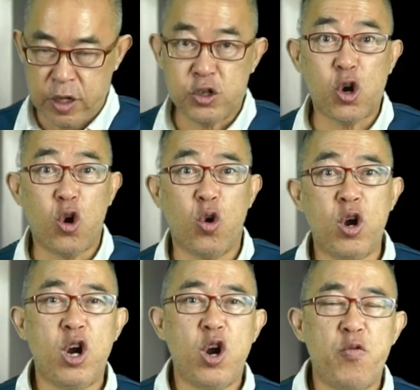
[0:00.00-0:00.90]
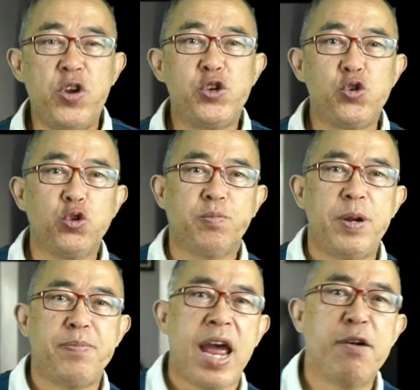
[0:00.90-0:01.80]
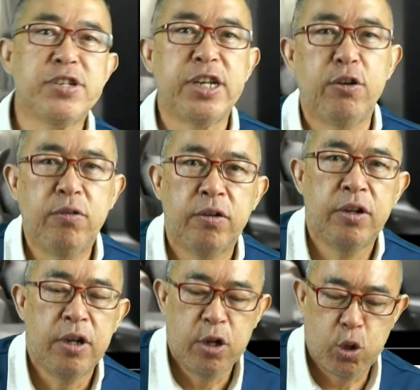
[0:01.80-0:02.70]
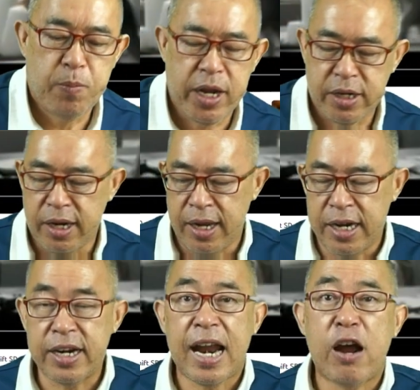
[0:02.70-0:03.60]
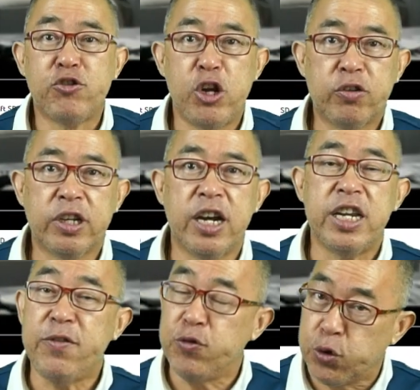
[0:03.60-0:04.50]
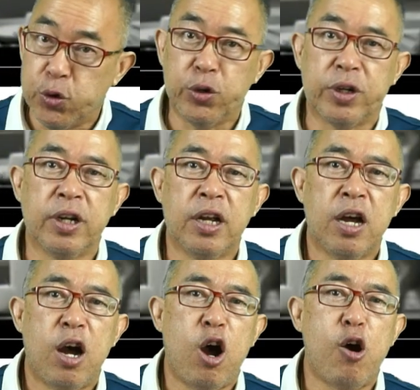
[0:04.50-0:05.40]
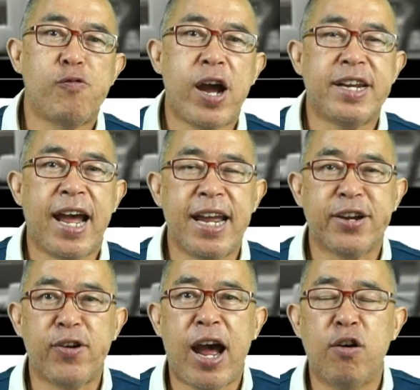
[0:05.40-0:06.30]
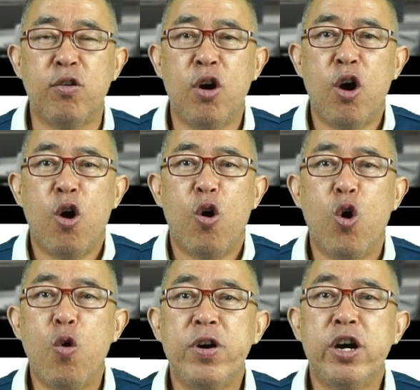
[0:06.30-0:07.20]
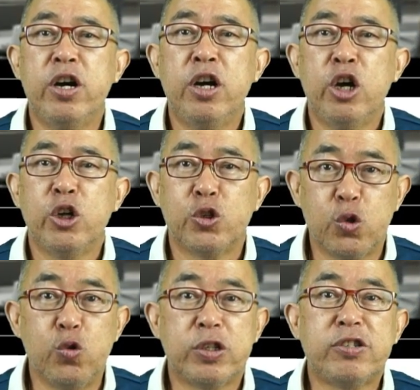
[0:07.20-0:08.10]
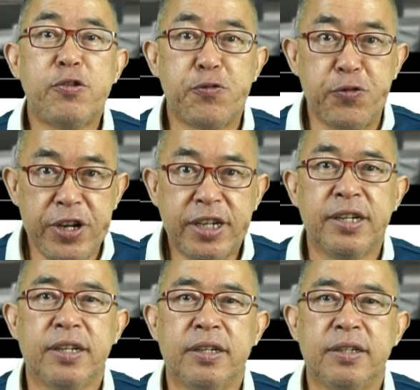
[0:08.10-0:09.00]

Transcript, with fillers: So we should prepare ourselves to make the underground shelter if you could, or find the high ground over 2,000 feet